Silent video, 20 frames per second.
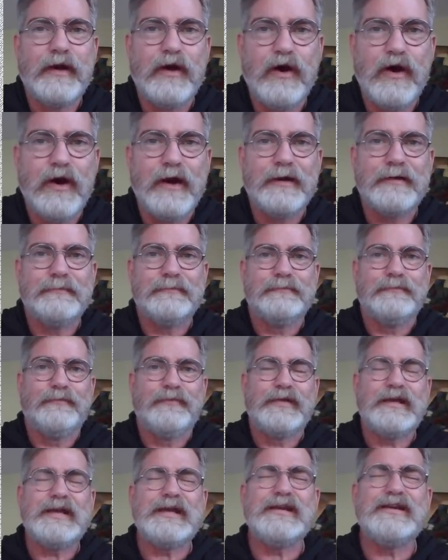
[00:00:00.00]
on
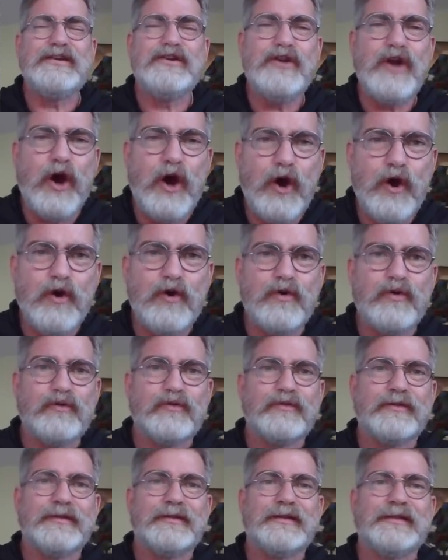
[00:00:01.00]
he
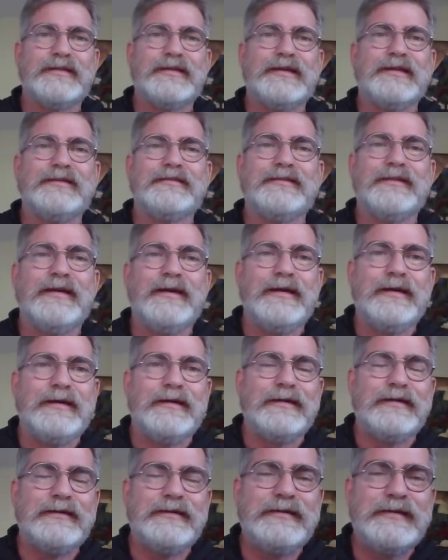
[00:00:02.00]
knows that these
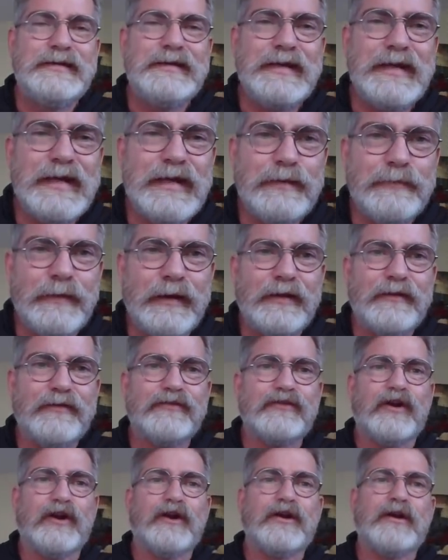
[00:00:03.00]

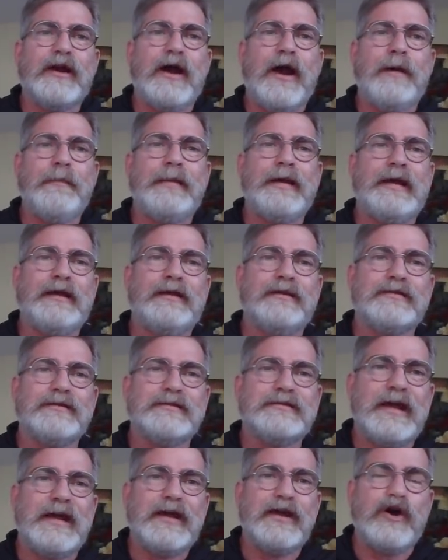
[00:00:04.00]
demons are coming to
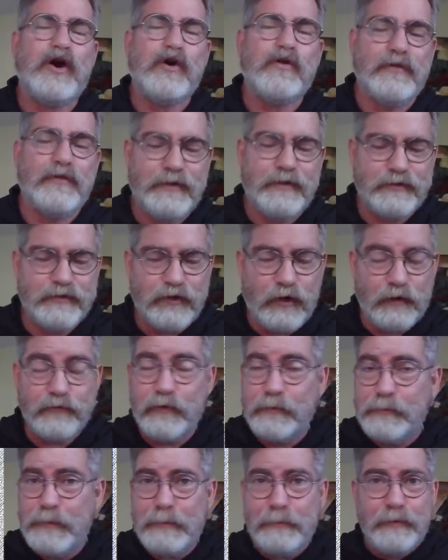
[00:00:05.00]
take over this earth.
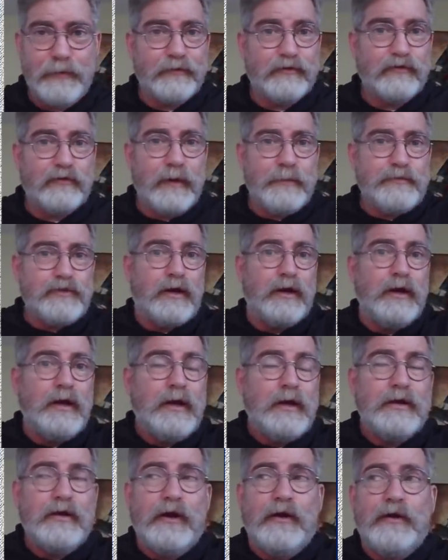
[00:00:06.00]
Remember the scripture.
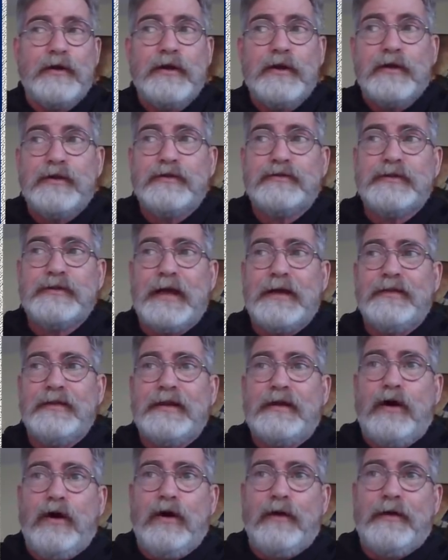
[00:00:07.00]
You know, you say
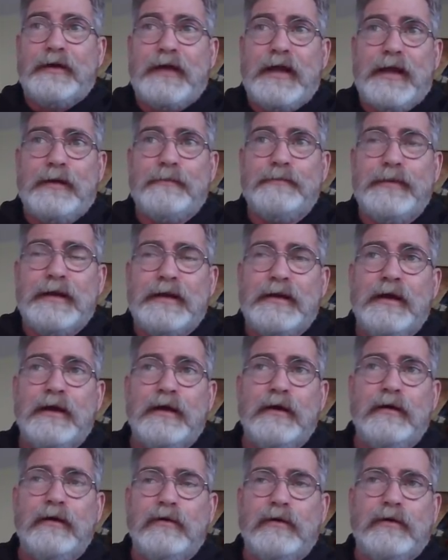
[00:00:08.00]
that, oh, that can't be.
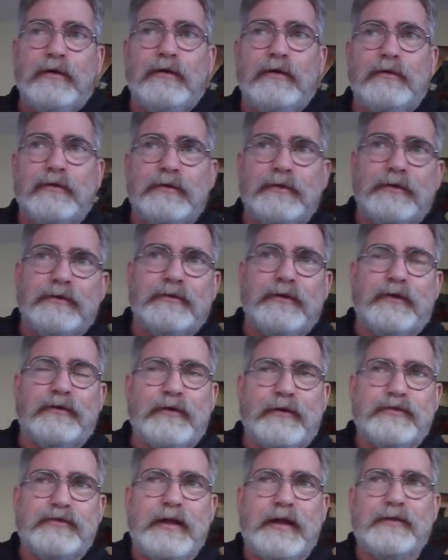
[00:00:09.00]
Oh, there's no
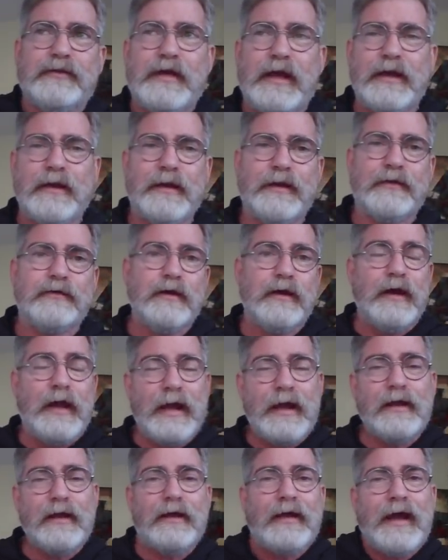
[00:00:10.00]
such thing as aliens.
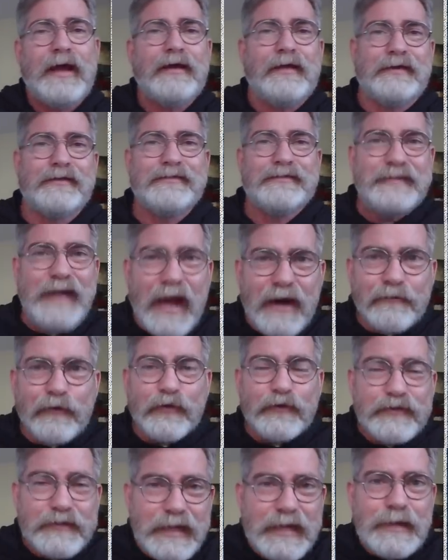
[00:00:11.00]
A aliens,
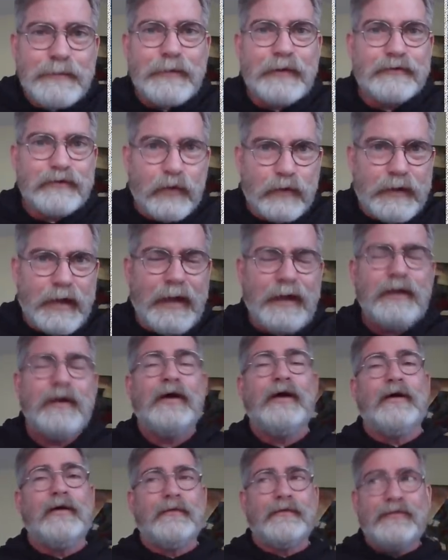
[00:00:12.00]
devils, demons, okay?
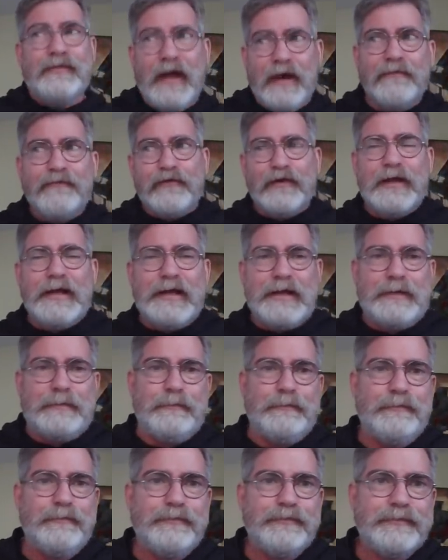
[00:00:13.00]

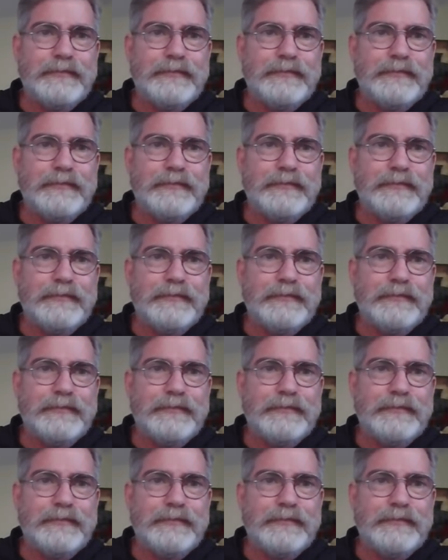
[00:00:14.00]
Nephilim,